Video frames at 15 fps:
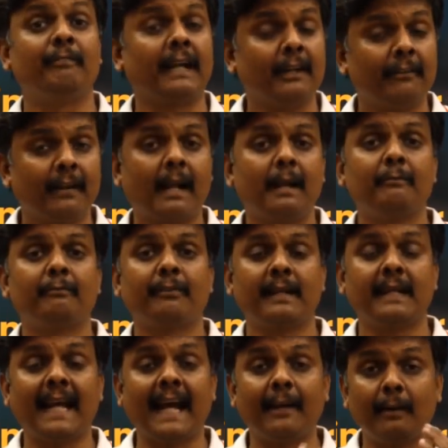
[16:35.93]
Whenever I'm
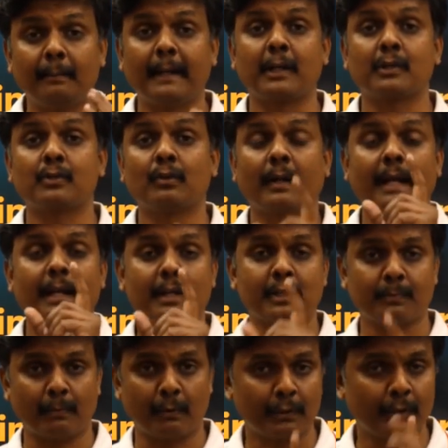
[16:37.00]
free, I will make sure I
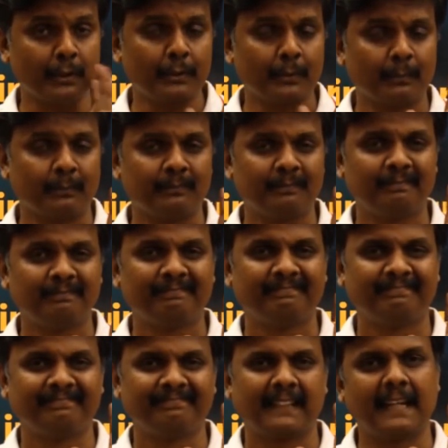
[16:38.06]
respond to you.
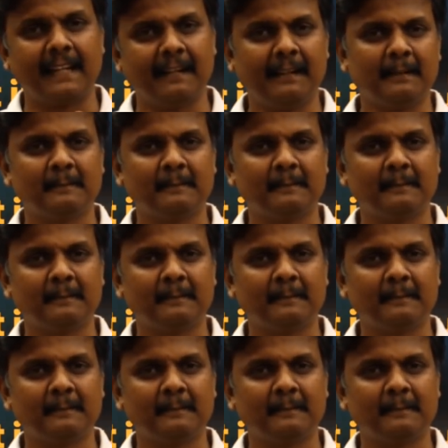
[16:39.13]
Clear?